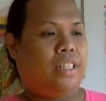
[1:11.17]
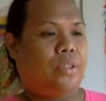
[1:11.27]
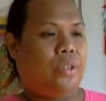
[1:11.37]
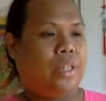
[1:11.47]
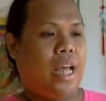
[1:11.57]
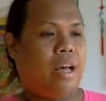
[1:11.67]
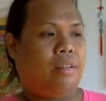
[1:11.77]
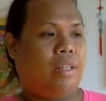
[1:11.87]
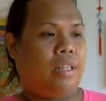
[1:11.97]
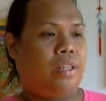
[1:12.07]
It turned
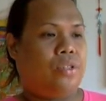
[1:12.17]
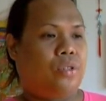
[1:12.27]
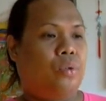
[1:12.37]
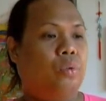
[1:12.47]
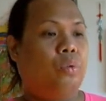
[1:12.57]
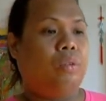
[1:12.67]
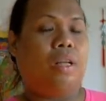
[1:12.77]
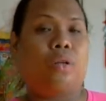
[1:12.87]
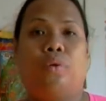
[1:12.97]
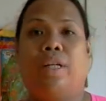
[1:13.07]
out that the
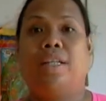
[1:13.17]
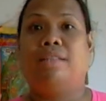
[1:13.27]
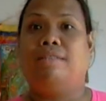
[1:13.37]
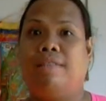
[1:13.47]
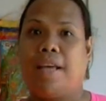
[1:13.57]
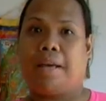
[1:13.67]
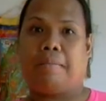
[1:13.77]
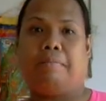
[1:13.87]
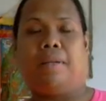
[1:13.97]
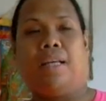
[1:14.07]
school, according to
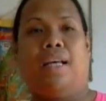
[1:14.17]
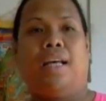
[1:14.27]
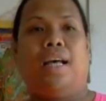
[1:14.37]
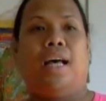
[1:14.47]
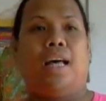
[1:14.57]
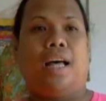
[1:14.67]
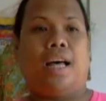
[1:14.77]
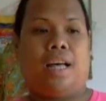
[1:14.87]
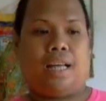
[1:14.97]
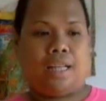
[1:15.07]
them,
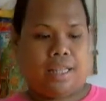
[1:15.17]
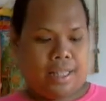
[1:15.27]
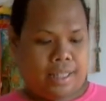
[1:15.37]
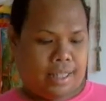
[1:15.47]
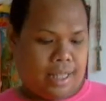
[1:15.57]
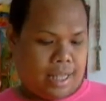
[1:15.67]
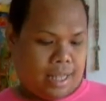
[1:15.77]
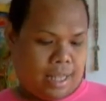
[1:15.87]
is